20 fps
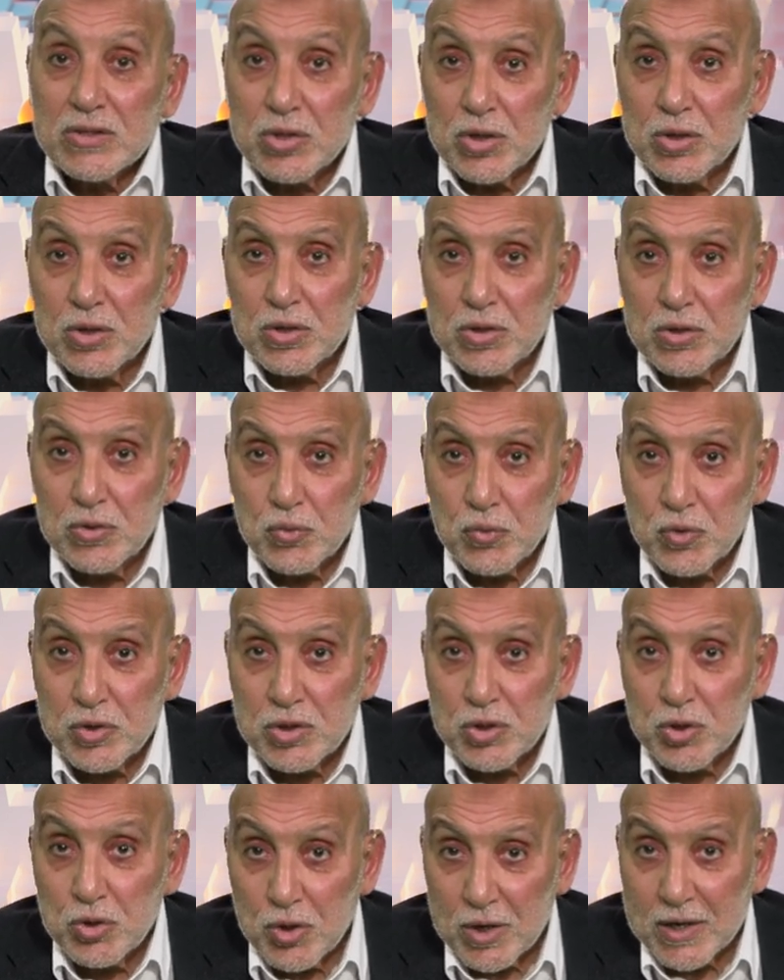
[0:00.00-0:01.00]
So
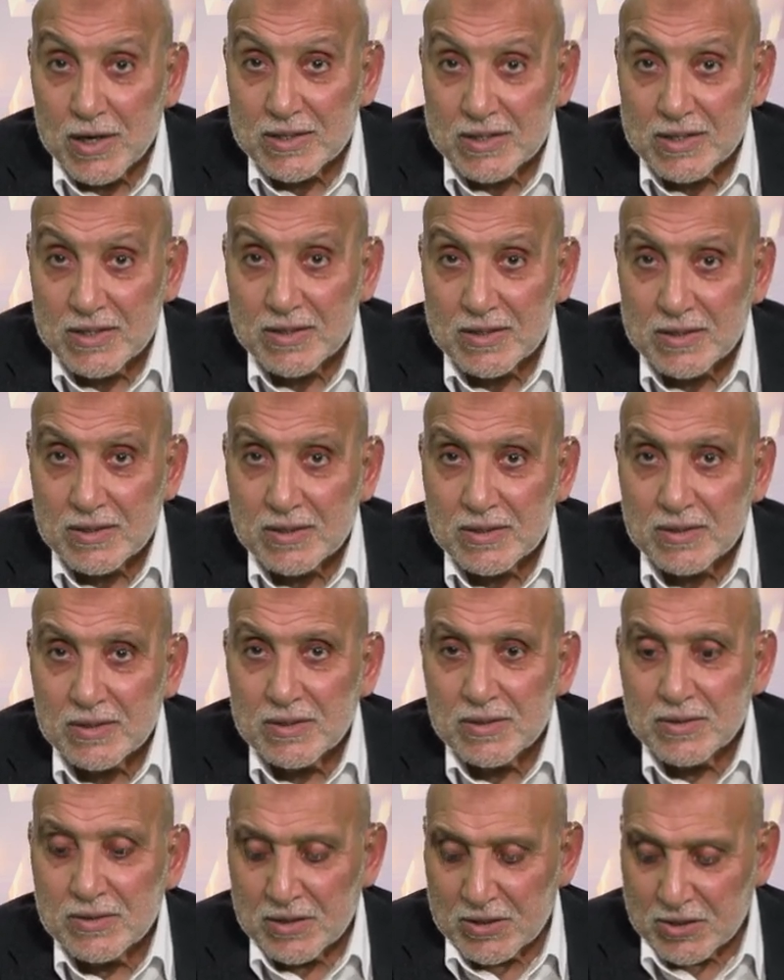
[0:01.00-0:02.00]
when you look at it,
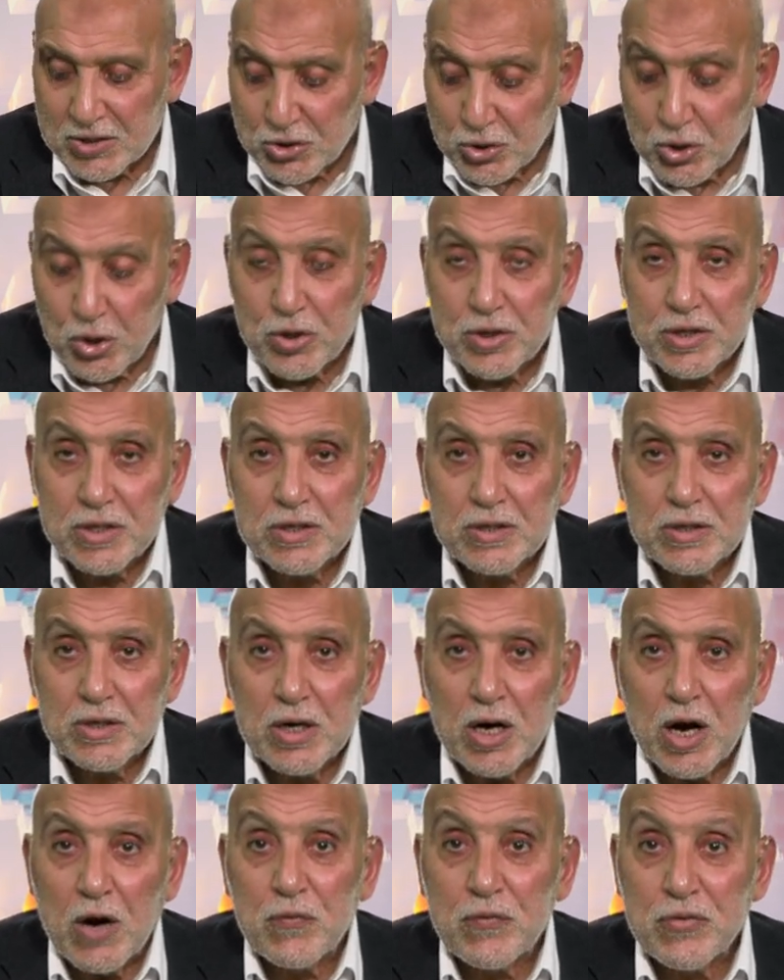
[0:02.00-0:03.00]
the
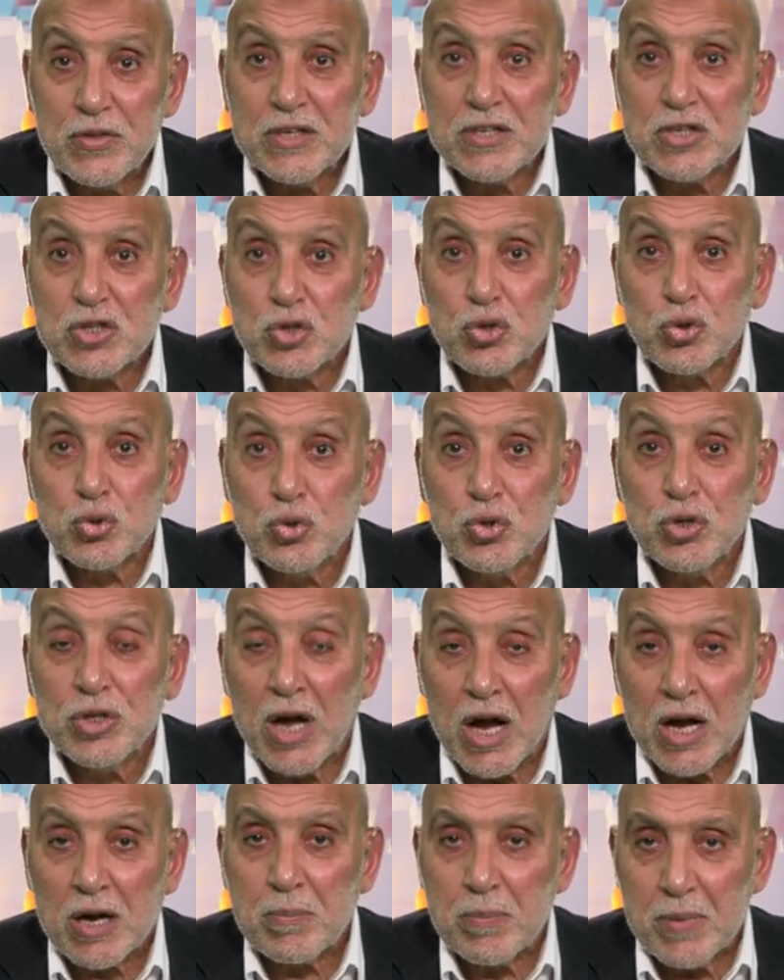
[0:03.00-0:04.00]
story of these
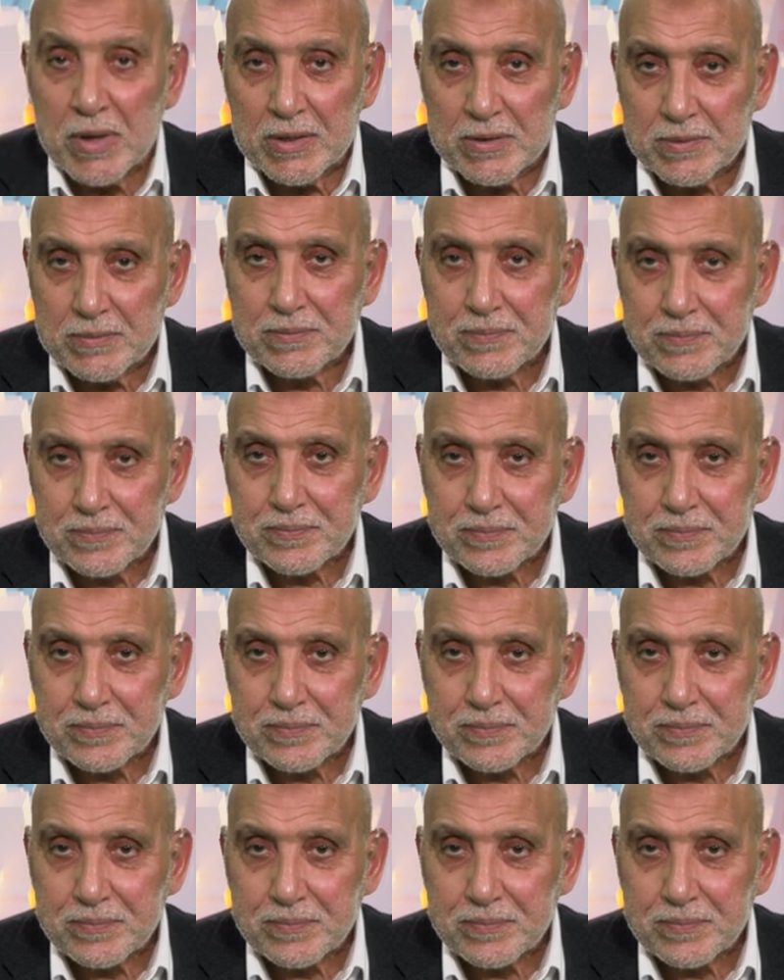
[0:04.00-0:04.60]
two young men